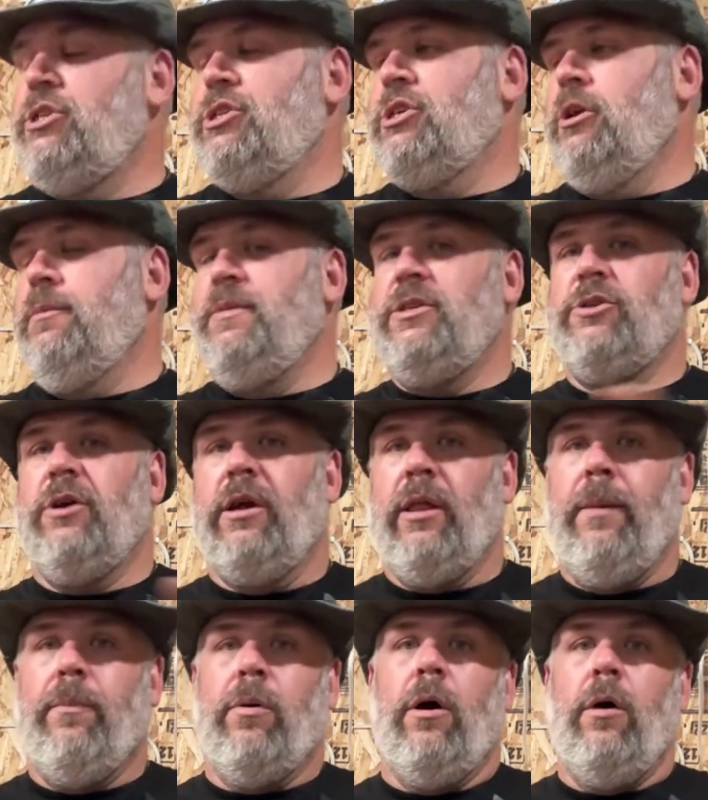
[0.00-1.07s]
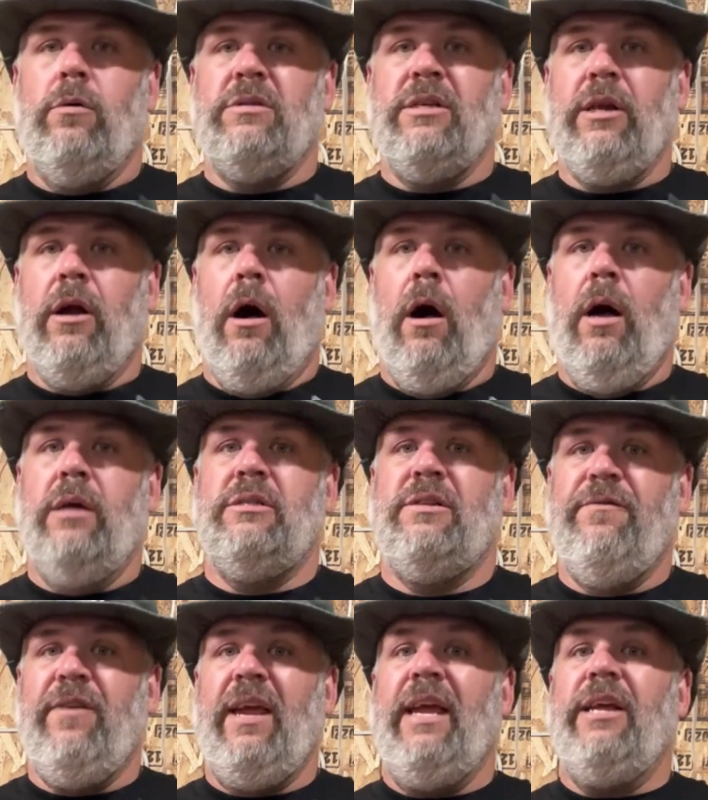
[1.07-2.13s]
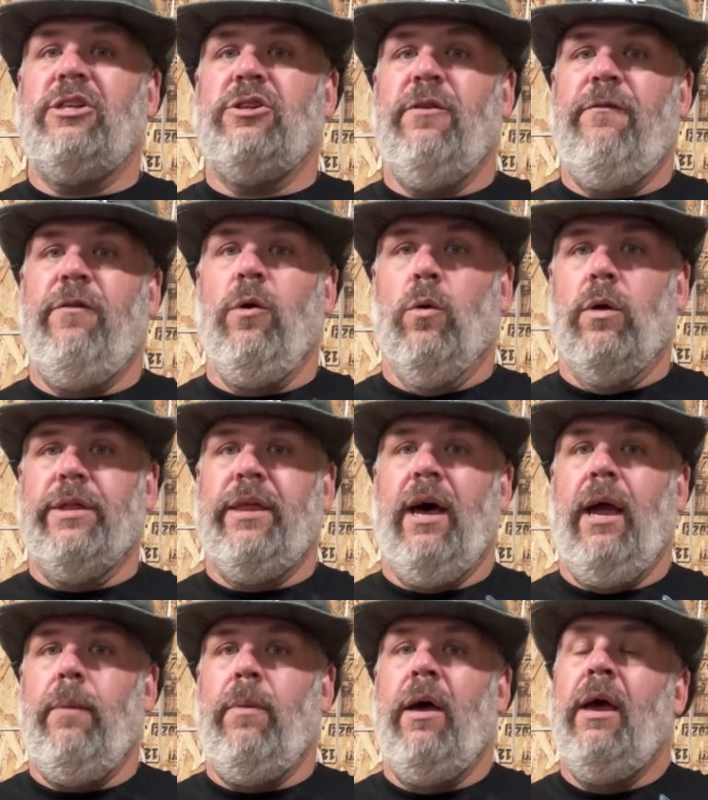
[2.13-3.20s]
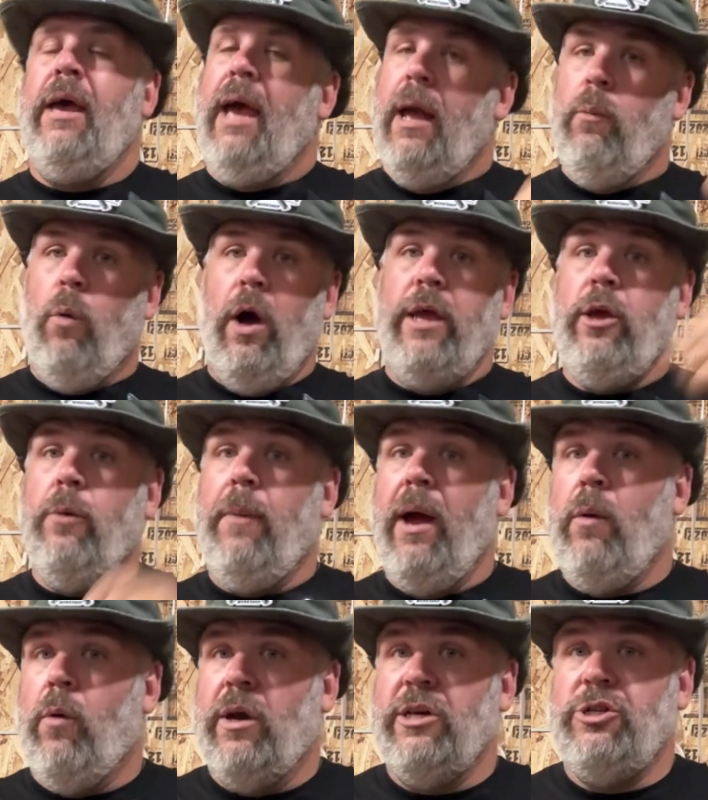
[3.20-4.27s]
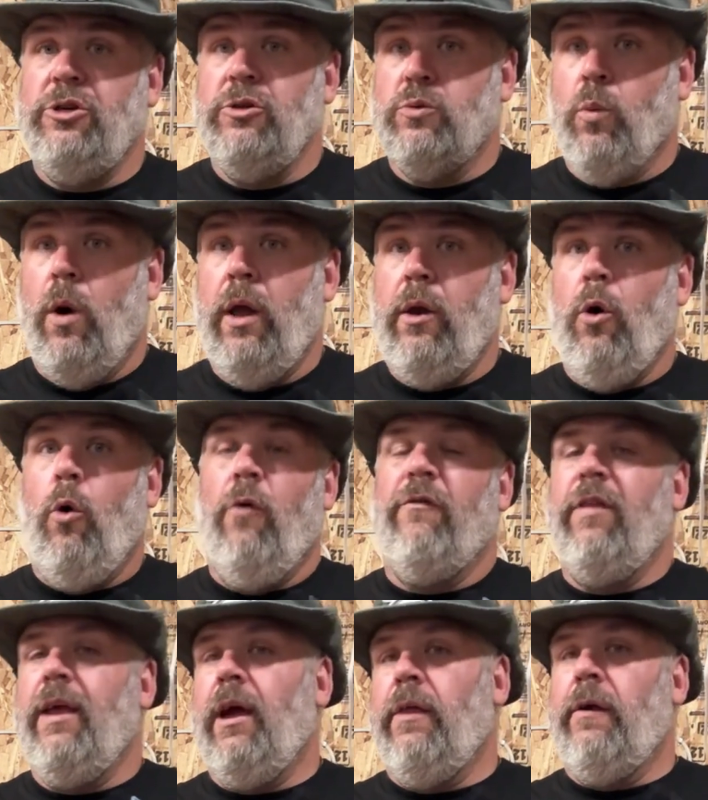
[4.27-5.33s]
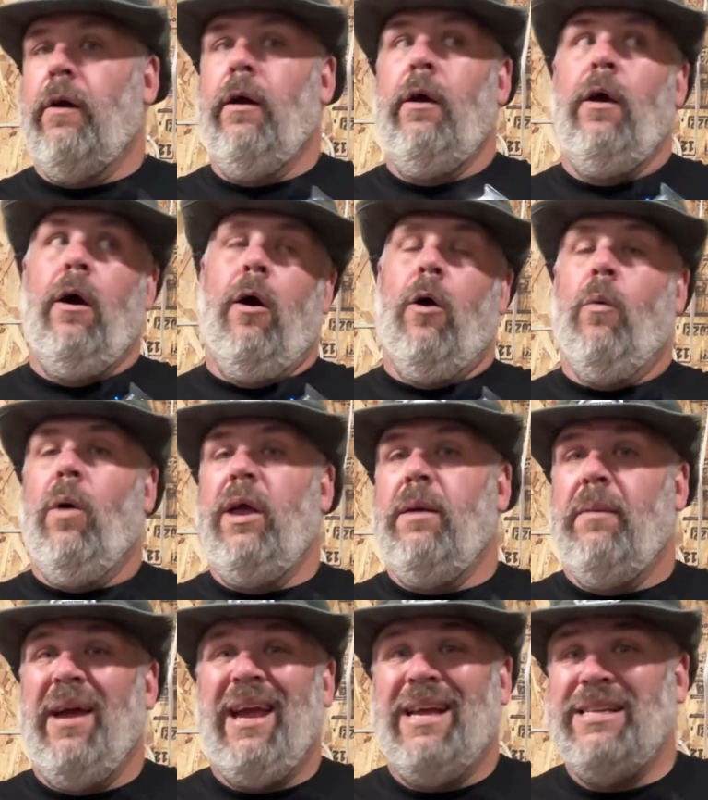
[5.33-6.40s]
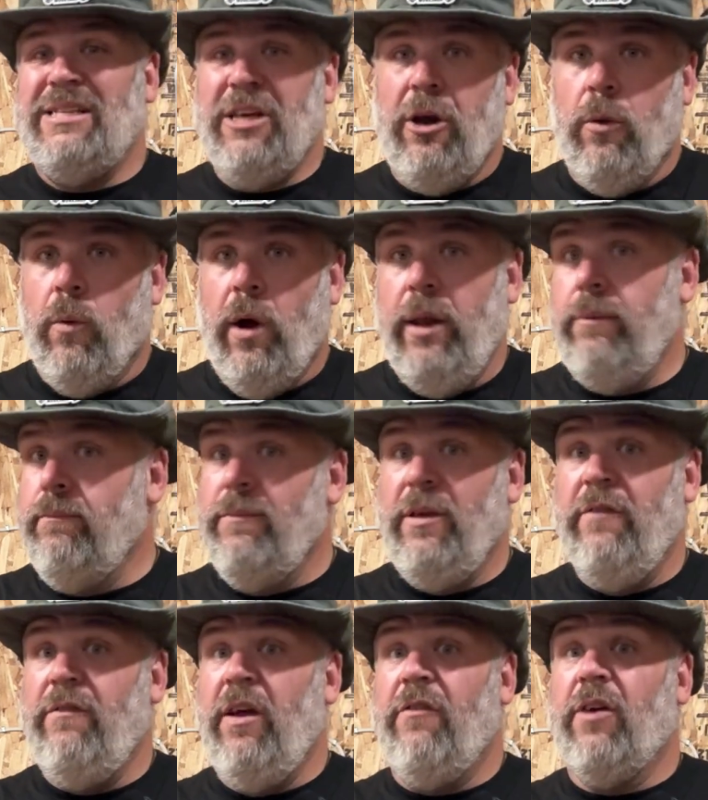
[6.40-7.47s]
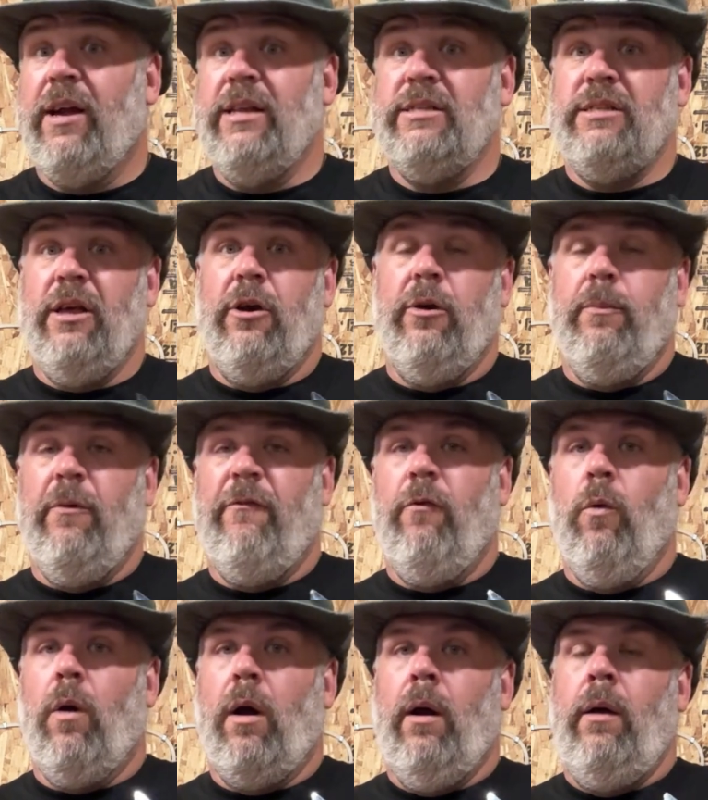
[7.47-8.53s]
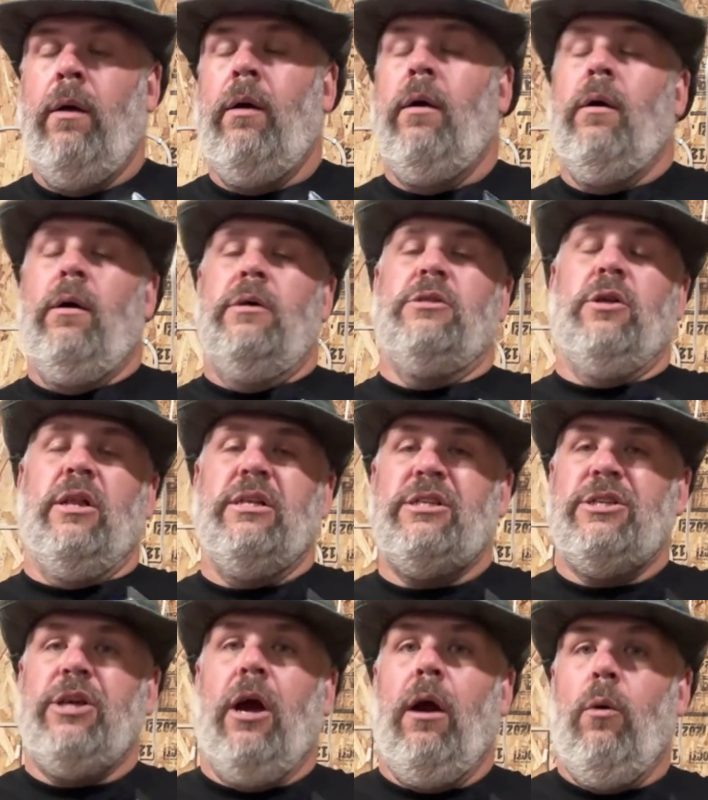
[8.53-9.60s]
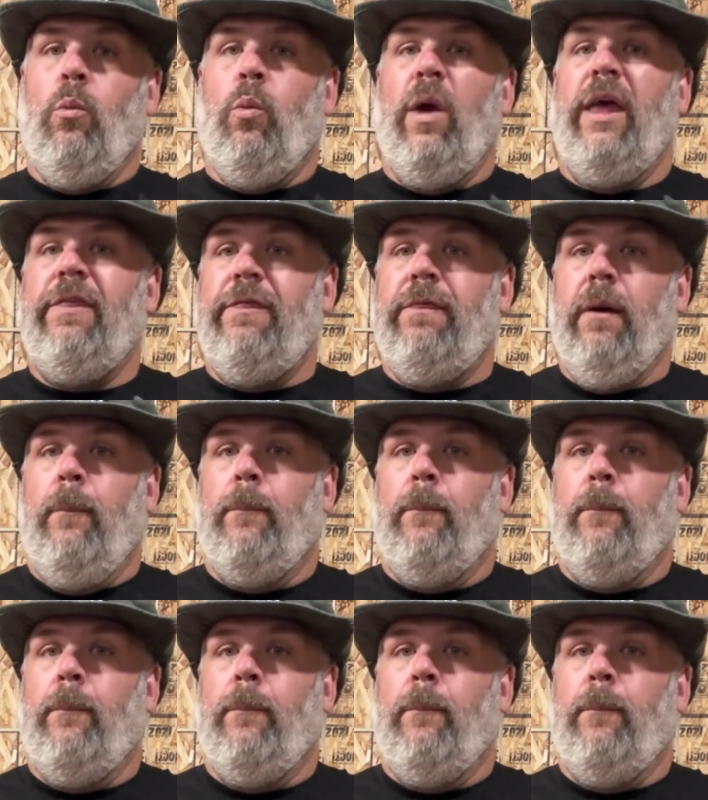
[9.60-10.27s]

just going to be strictly pros and cons of each fuel type and why you might want to choose one over the other or why you might consider one you've never considered before. So let's start with the